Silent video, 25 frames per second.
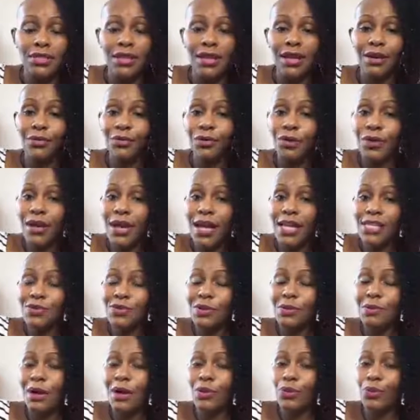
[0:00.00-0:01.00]
and I realized
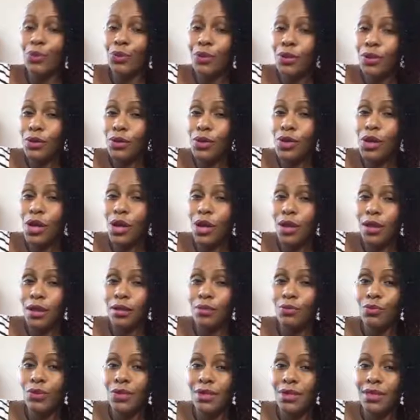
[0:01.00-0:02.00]
what my real
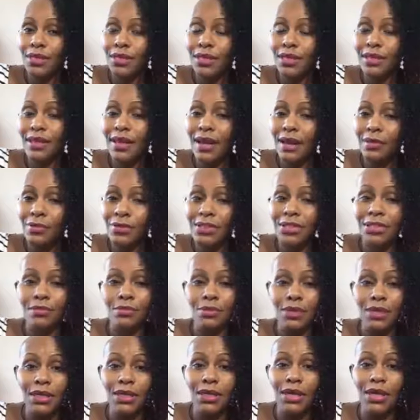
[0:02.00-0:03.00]
calling was and that was to
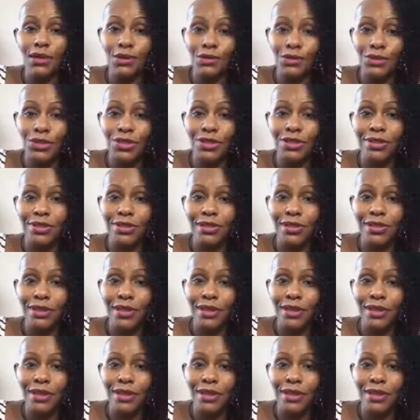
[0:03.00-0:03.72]
be a coach.